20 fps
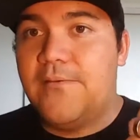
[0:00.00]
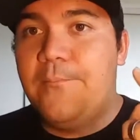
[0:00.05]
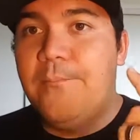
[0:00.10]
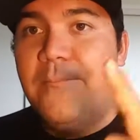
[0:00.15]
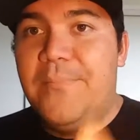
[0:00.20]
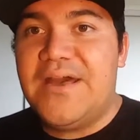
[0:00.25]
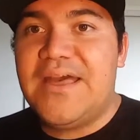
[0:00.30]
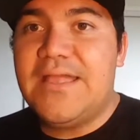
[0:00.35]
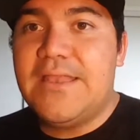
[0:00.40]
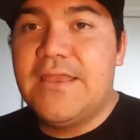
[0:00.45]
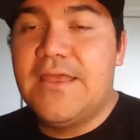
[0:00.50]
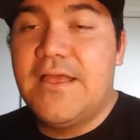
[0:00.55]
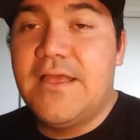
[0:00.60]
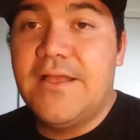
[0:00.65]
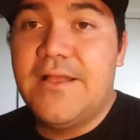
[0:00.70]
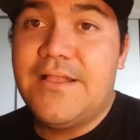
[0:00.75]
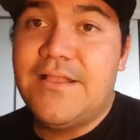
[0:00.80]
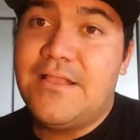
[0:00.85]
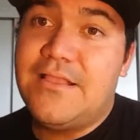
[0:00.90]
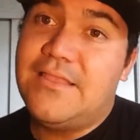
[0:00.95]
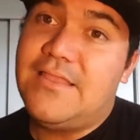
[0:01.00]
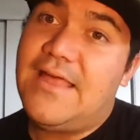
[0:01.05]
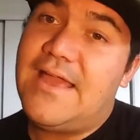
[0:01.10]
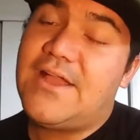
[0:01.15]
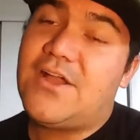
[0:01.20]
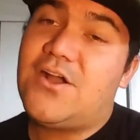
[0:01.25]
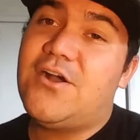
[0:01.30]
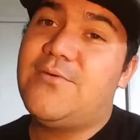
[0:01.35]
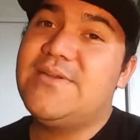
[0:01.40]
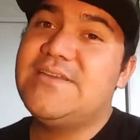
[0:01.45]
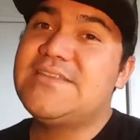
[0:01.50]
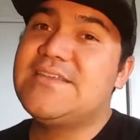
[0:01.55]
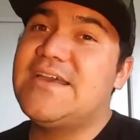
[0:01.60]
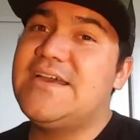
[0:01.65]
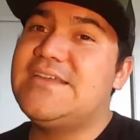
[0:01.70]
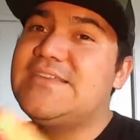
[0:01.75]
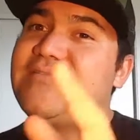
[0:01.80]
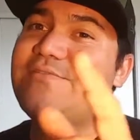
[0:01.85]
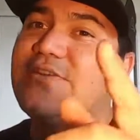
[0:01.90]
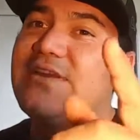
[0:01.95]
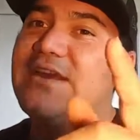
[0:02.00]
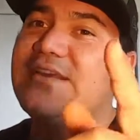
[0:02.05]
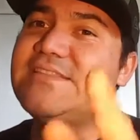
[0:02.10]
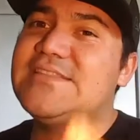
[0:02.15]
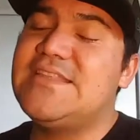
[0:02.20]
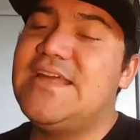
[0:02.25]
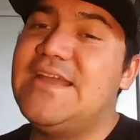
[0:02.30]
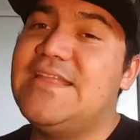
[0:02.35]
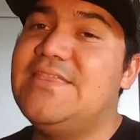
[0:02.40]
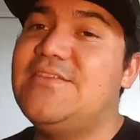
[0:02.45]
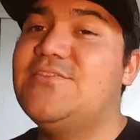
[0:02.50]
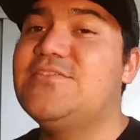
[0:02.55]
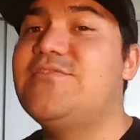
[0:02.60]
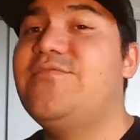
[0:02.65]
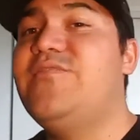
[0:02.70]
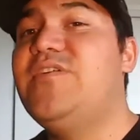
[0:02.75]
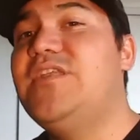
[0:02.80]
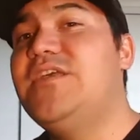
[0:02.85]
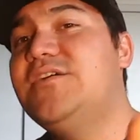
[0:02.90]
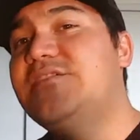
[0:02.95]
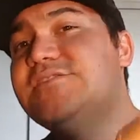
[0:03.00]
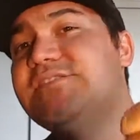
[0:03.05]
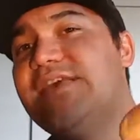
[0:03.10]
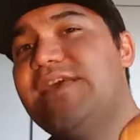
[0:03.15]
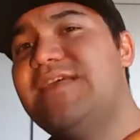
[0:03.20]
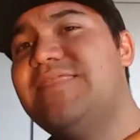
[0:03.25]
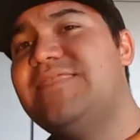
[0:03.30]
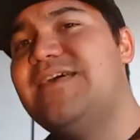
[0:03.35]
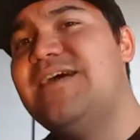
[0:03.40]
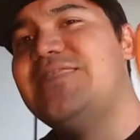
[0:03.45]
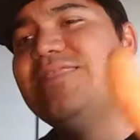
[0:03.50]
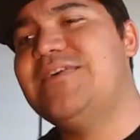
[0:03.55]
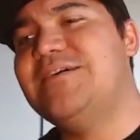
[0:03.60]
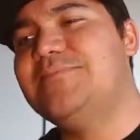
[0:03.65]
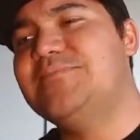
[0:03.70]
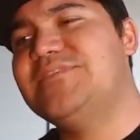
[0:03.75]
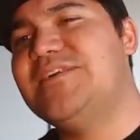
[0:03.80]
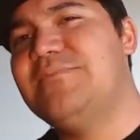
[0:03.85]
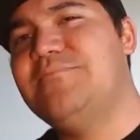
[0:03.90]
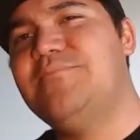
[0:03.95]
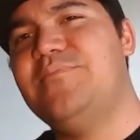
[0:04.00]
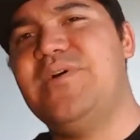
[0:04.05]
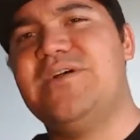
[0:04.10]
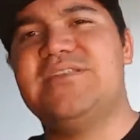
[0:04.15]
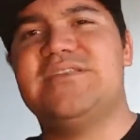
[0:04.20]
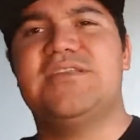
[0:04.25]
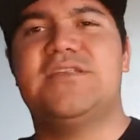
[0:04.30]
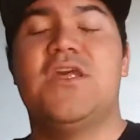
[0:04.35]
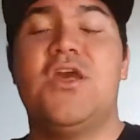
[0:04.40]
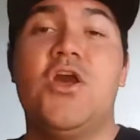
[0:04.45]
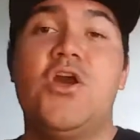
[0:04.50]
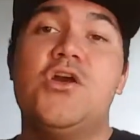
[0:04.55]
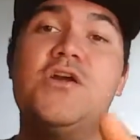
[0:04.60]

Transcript: But like always, guys, if you guys like those videos, hit that thumbs up button.